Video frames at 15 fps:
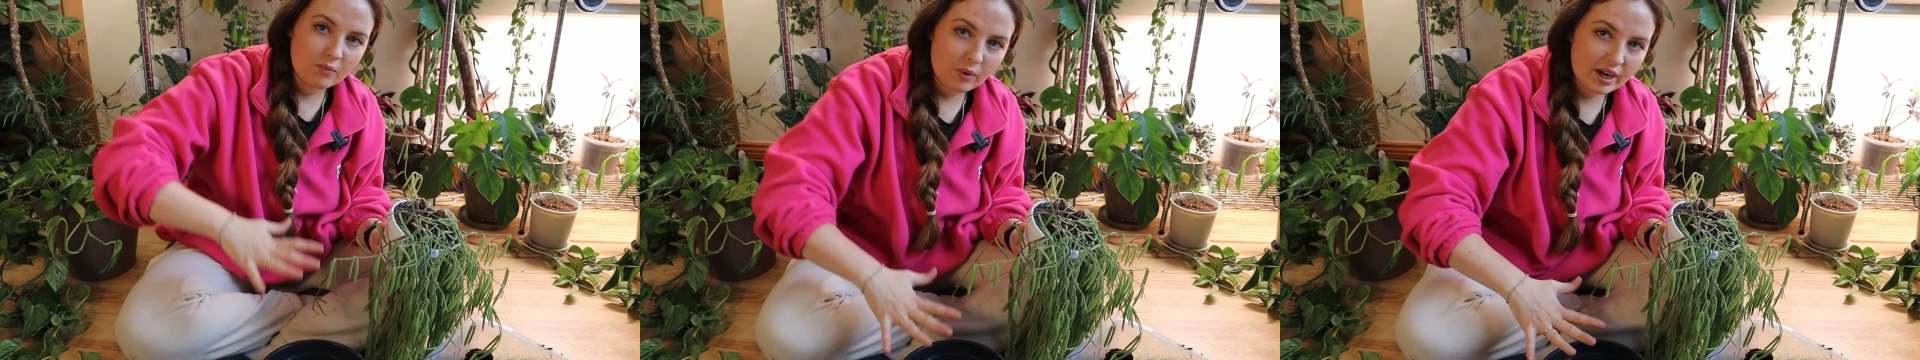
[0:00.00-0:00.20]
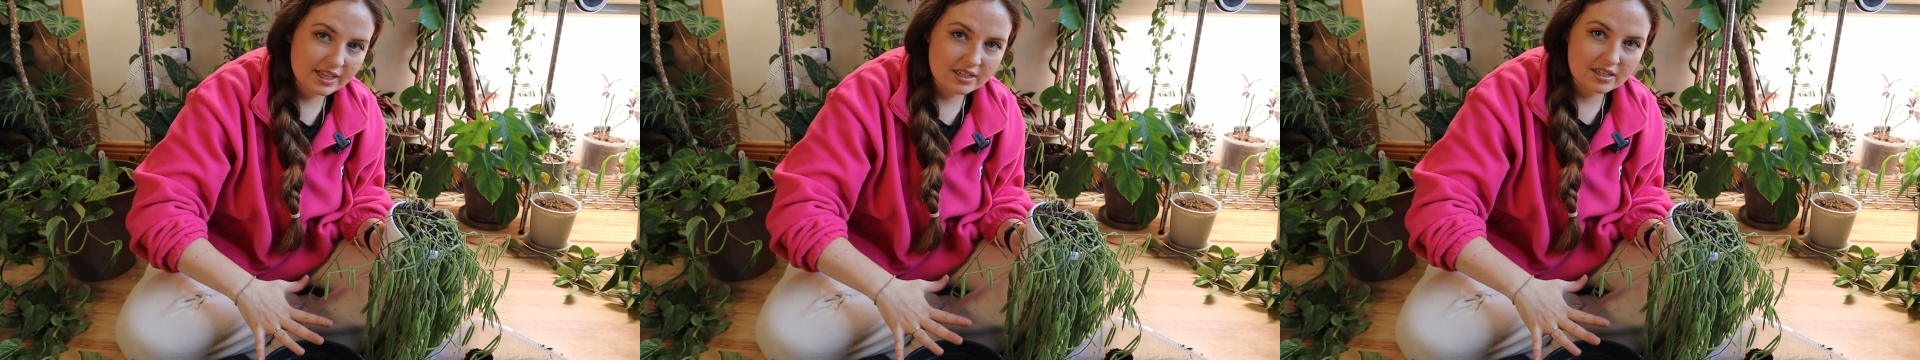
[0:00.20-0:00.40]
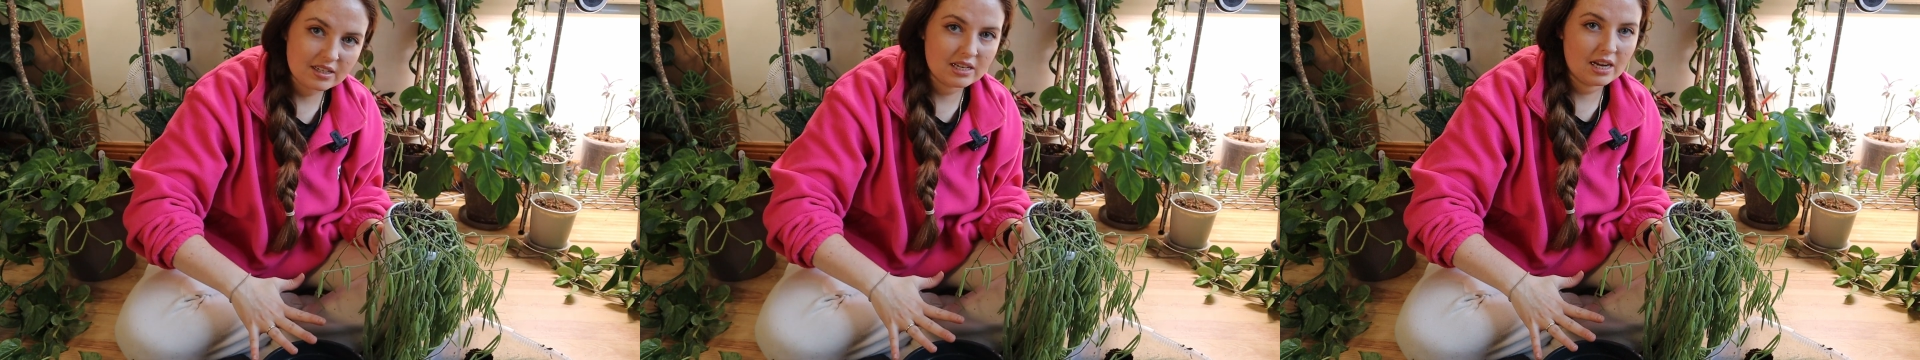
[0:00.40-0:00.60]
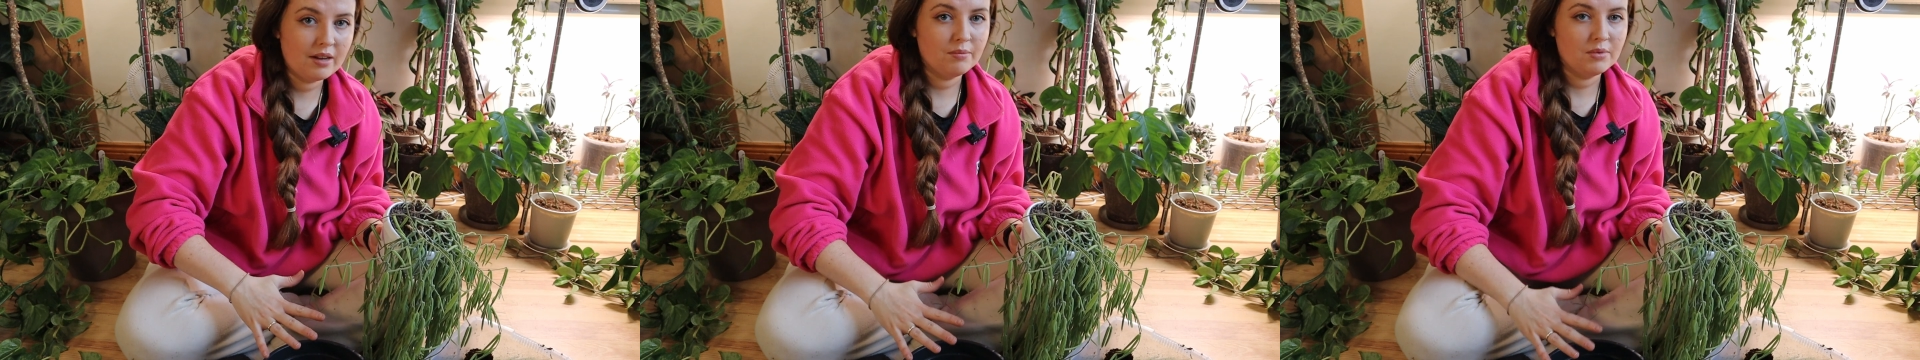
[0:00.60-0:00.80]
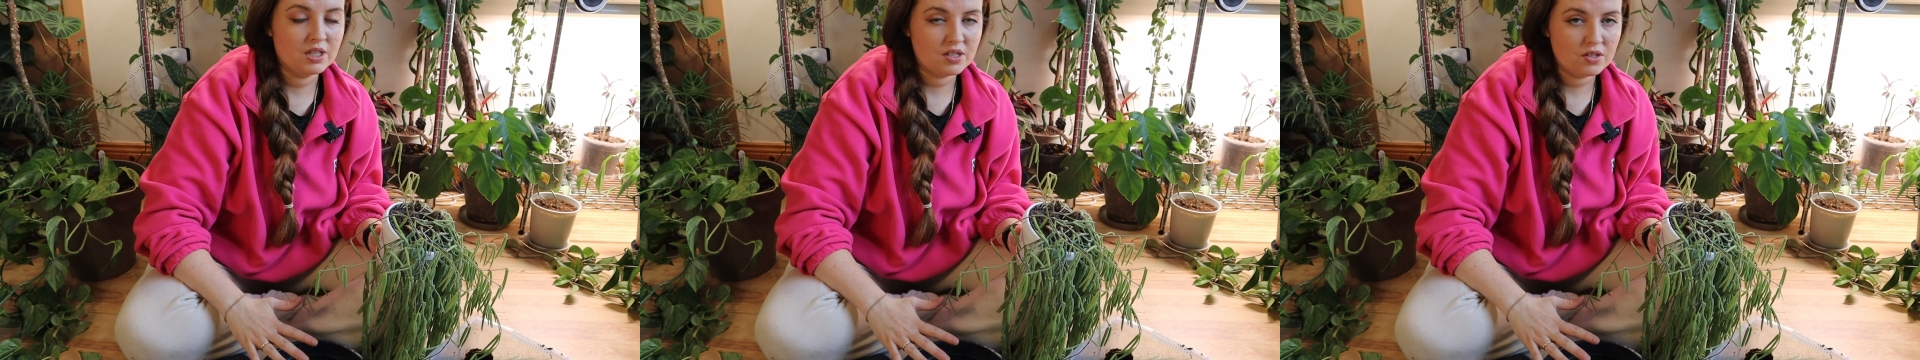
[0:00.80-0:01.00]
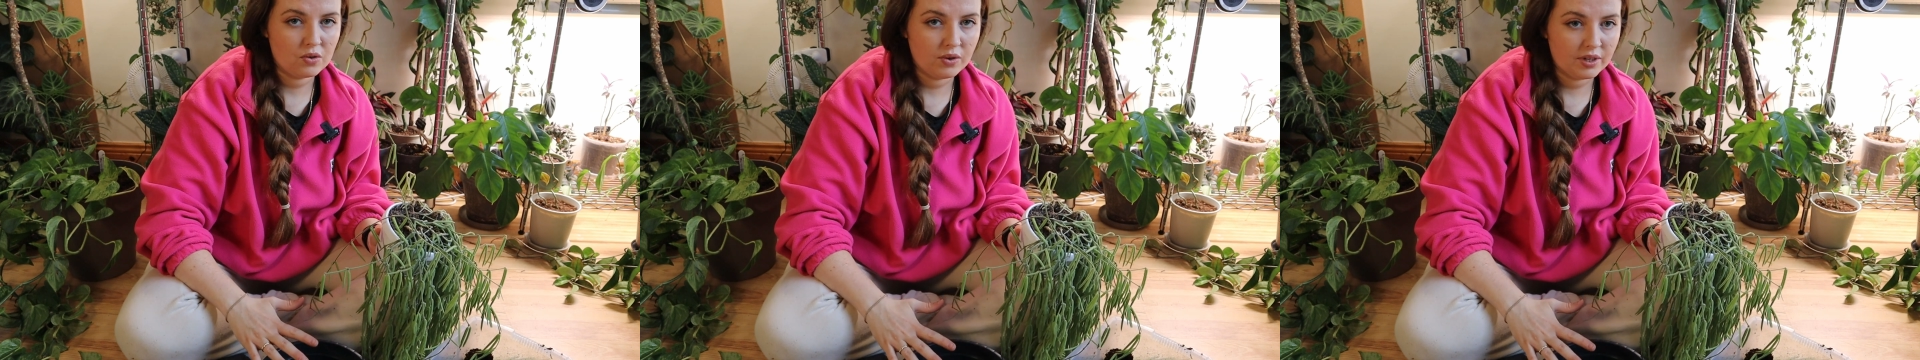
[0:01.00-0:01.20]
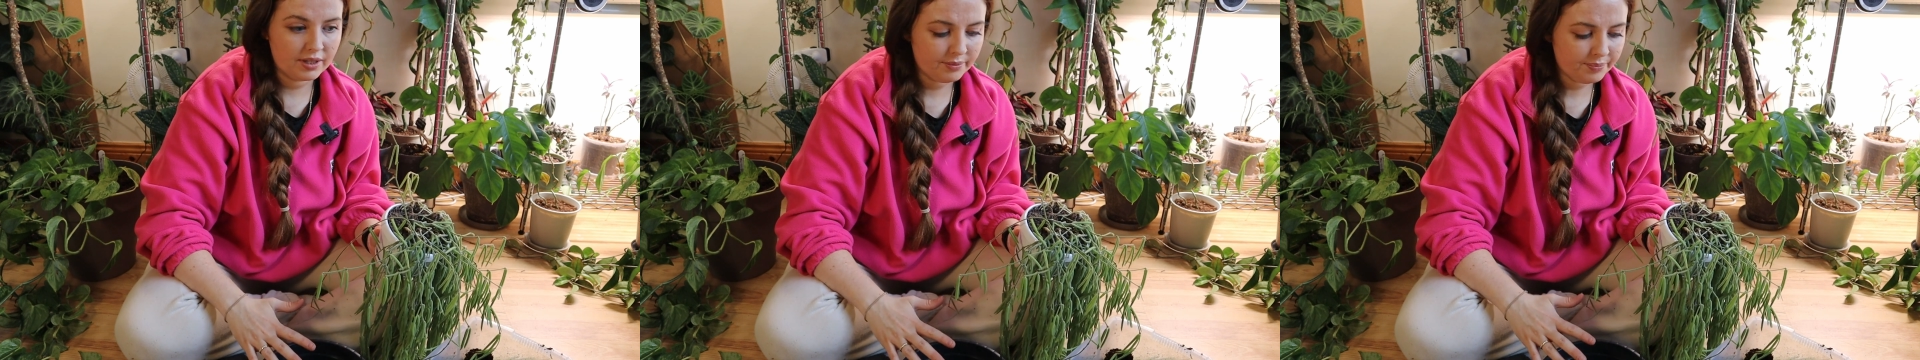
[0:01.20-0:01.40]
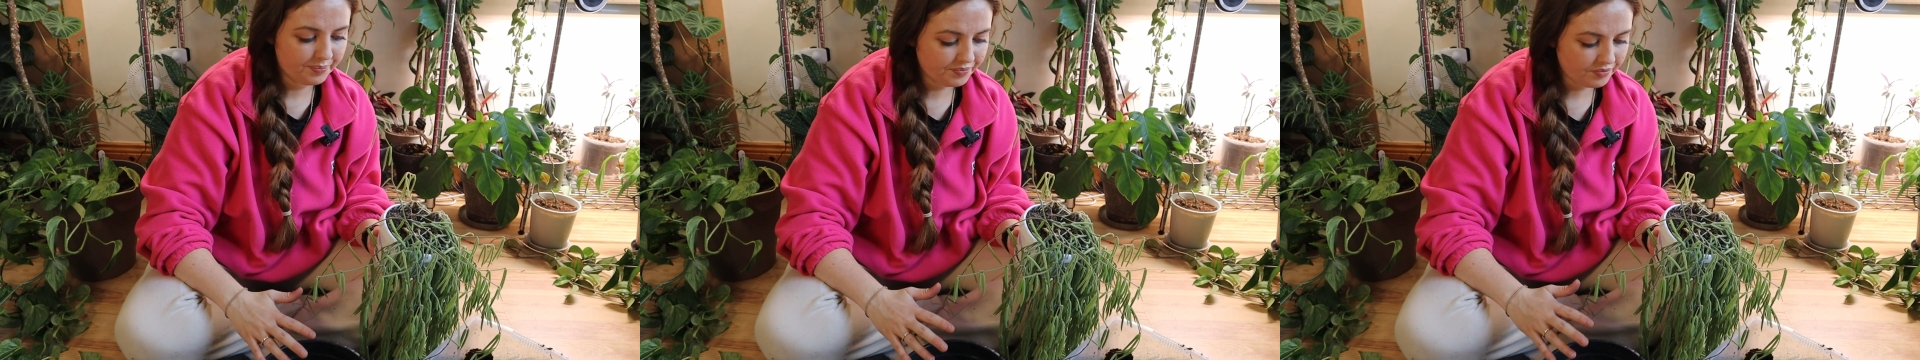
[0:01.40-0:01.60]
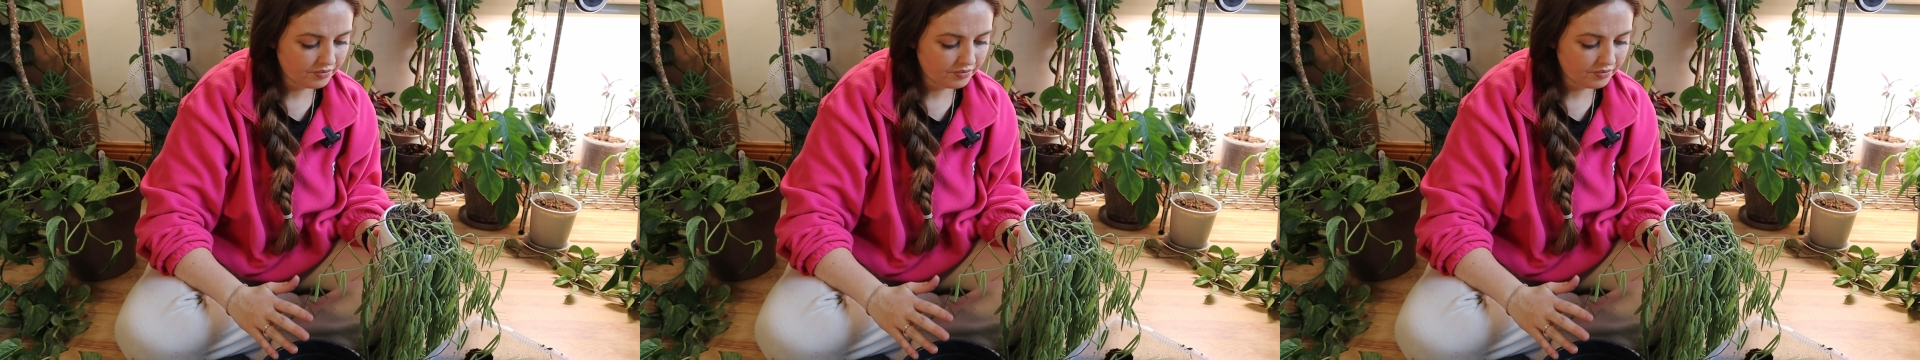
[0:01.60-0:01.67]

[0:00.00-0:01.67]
weight it down with soil,